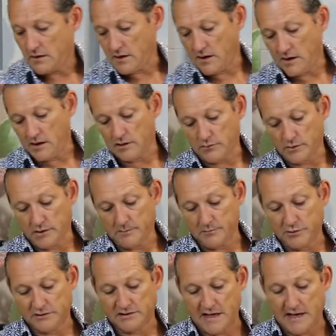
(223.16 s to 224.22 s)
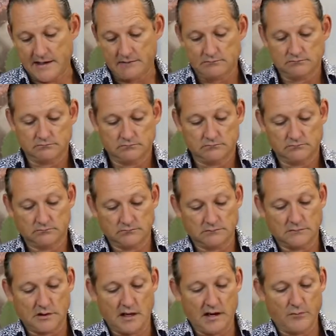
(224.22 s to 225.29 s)
And we're gonna put that
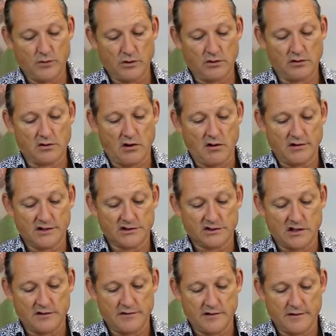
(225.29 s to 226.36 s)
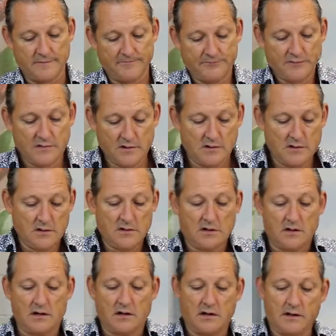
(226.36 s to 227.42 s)
lime wheel garnish on there.
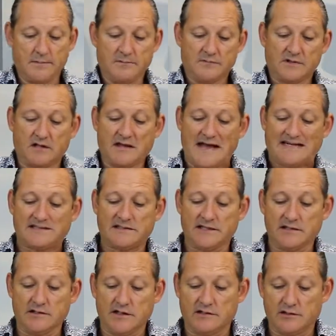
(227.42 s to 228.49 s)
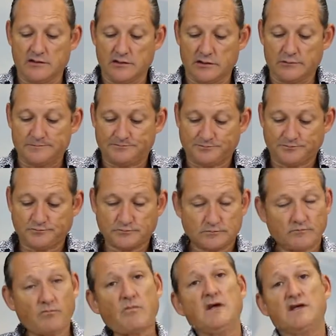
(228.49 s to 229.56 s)
The last thing you need to do
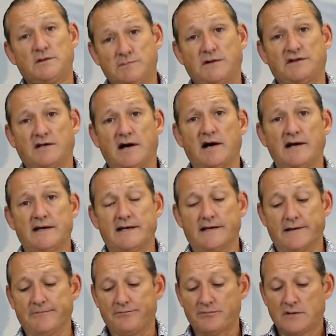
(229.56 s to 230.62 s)
is put the honey in.